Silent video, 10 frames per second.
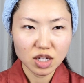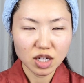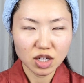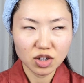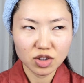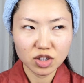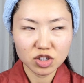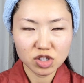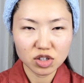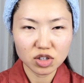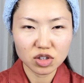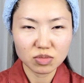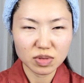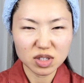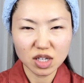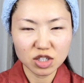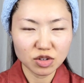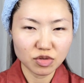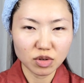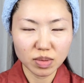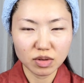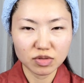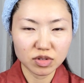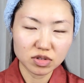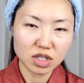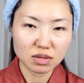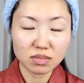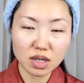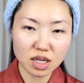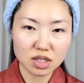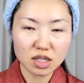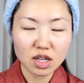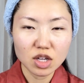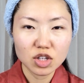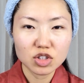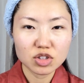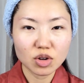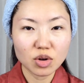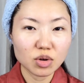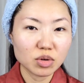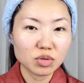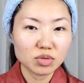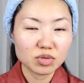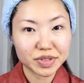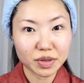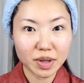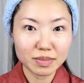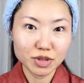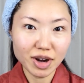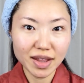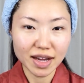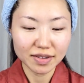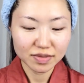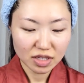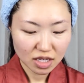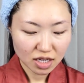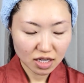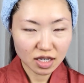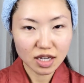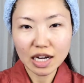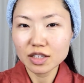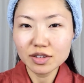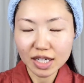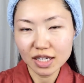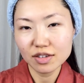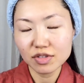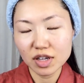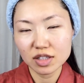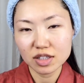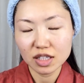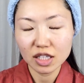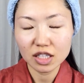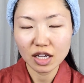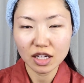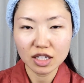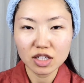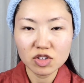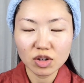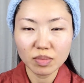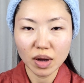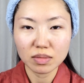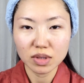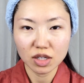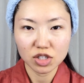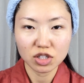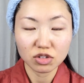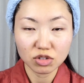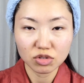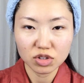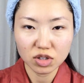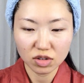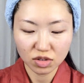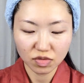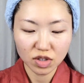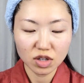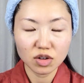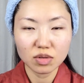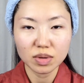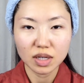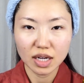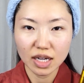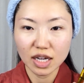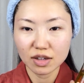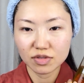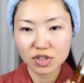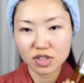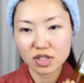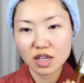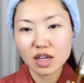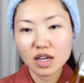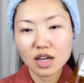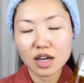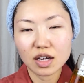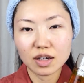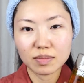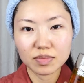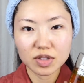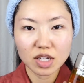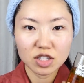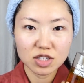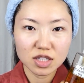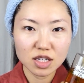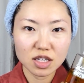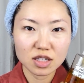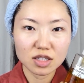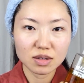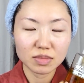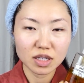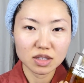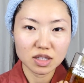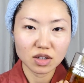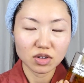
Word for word: I heard that she massaged it for about 15 minutes so so let me try that. Uh, I don't have that uh, cleansing balm that she used on the video, but I have this um, DHC deep cleansing